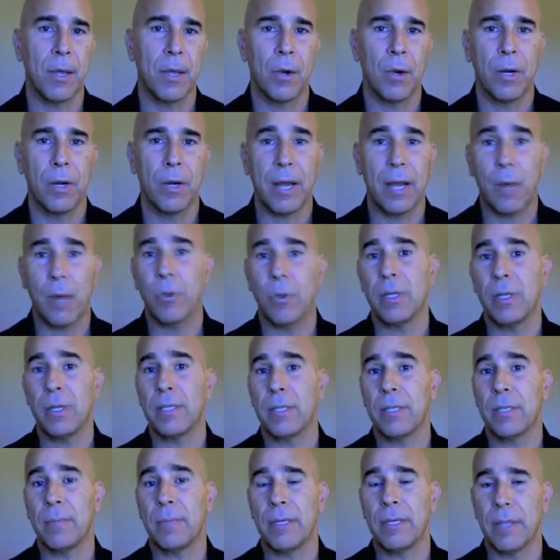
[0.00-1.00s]
now what needs
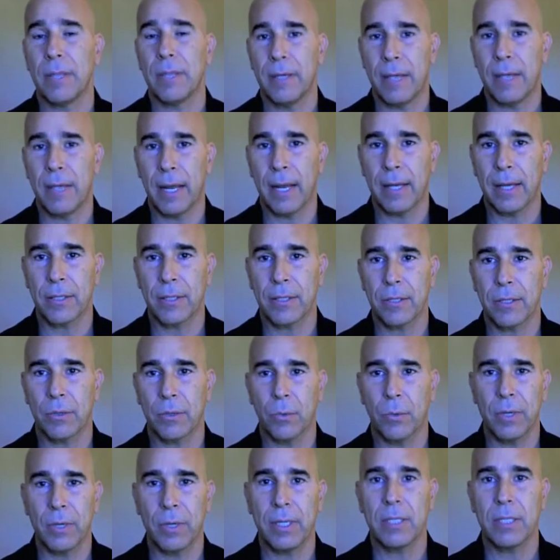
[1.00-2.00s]
to be done next? Or
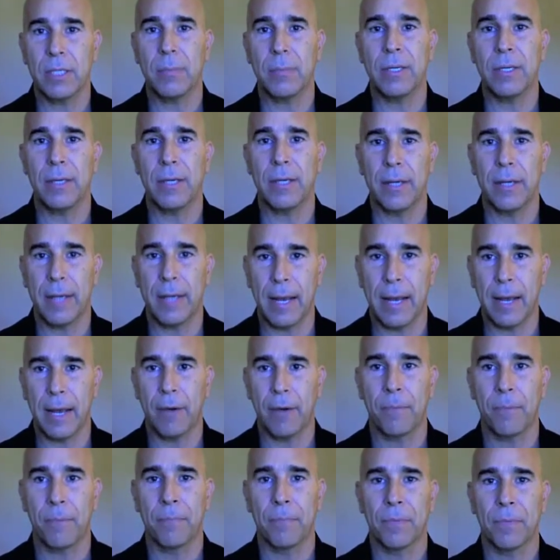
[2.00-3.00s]
what needs to be done
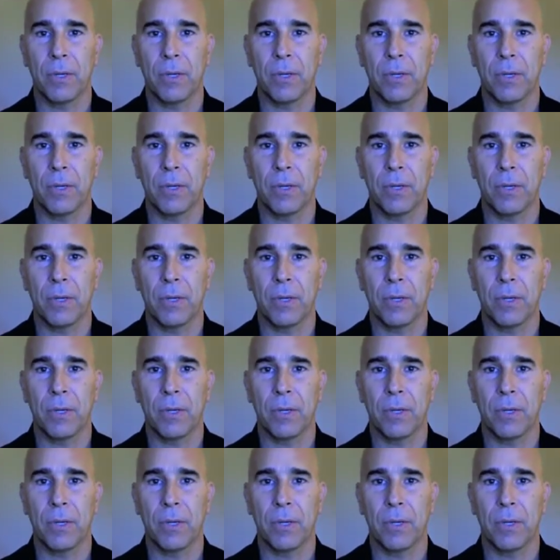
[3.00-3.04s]
now?